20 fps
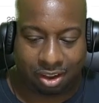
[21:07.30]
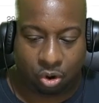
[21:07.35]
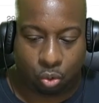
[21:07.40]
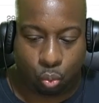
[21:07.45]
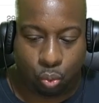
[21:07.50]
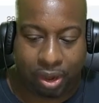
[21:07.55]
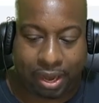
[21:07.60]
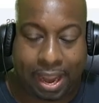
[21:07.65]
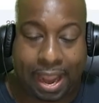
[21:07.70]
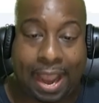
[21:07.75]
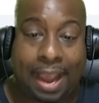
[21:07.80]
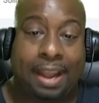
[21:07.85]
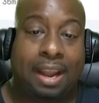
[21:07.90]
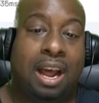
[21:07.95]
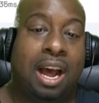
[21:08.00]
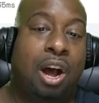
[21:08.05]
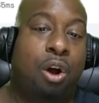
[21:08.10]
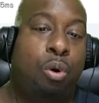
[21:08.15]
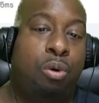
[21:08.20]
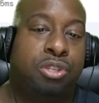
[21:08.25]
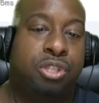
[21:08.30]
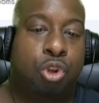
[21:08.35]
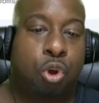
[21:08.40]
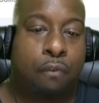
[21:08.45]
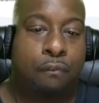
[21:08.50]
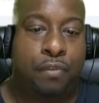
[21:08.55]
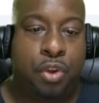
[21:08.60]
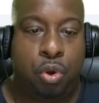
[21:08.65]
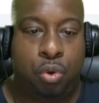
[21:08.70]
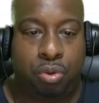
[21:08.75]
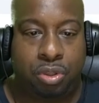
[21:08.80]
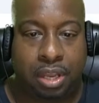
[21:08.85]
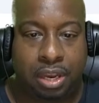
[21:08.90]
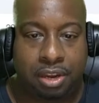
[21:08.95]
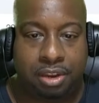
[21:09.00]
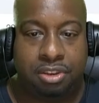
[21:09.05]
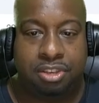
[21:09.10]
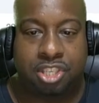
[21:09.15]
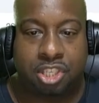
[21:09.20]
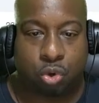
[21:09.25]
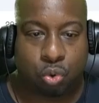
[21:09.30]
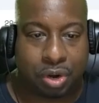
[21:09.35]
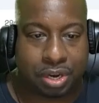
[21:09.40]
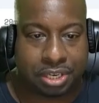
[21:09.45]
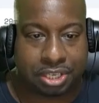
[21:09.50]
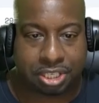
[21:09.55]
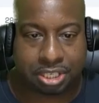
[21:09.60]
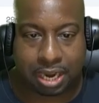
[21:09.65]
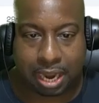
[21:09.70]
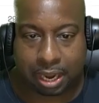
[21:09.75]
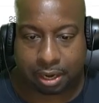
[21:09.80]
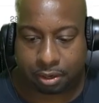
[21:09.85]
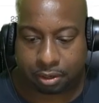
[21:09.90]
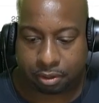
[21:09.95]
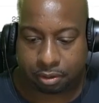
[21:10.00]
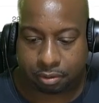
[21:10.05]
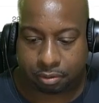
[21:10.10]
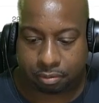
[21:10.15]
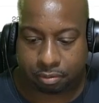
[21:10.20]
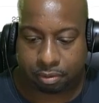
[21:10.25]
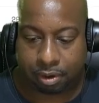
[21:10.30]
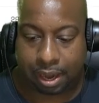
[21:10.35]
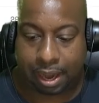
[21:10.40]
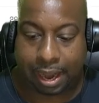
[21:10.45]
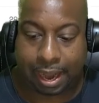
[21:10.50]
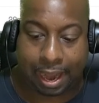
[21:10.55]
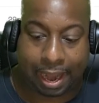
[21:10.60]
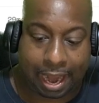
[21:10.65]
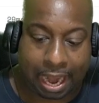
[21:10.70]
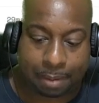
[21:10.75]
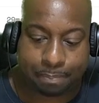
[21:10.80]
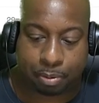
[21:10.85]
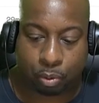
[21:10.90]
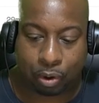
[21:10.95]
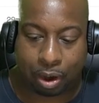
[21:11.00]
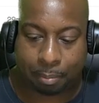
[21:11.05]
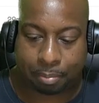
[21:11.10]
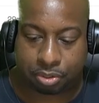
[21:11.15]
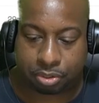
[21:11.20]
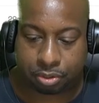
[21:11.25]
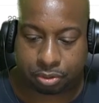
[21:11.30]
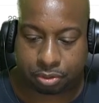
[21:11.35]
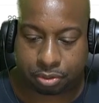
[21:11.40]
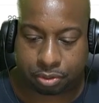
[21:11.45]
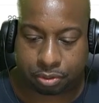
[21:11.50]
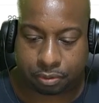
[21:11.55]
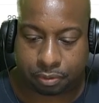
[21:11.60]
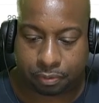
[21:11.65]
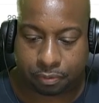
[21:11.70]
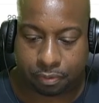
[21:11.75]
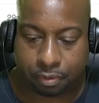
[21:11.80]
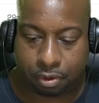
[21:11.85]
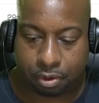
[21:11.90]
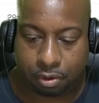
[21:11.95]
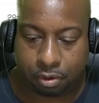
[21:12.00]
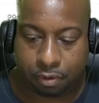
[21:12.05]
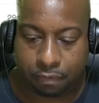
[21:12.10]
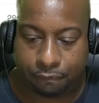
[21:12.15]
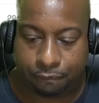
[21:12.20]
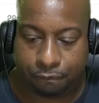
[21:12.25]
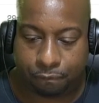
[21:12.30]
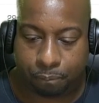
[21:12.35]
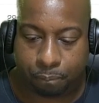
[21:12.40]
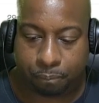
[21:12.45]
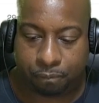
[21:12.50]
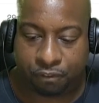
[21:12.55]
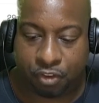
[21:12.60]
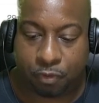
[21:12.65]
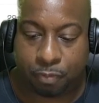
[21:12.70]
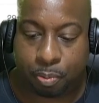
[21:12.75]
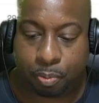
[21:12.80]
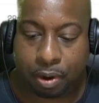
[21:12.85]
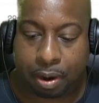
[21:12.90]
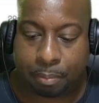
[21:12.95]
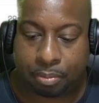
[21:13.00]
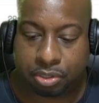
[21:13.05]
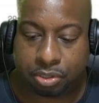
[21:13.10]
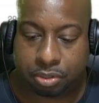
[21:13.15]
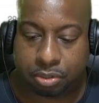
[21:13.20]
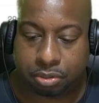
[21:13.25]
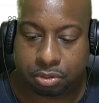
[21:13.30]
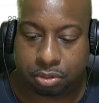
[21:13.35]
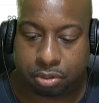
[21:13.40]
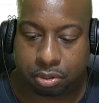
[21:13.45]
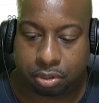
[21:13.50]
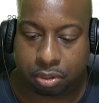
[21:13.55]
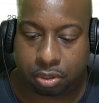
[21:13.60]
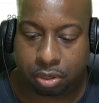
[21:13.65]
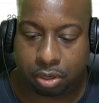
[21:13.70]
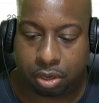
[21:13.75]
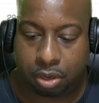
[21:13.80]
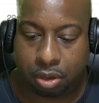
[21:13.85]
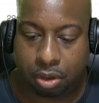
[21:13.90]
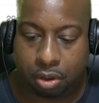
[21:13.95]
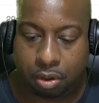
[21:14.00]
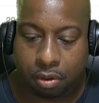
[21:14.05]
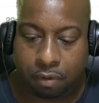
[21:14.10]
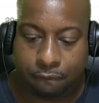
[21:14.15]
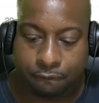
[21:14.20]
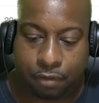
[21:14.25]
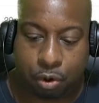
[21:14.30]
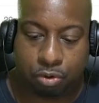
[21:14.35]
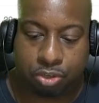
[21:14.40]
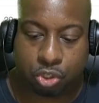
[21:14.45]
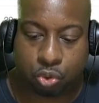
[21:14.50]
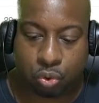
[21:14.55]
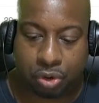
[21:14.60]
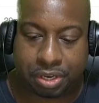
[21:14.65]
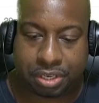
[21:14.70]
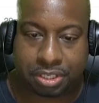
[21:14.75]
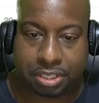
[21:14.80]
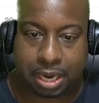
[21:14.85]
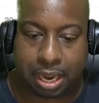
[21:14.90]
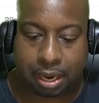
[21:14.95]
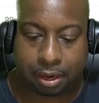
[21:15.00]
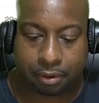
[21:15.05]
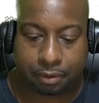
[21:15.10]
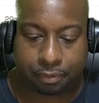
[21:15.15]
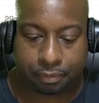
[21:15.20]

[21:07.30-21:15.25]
We can also view the screenshot and parameters. View parameters, view screenshot.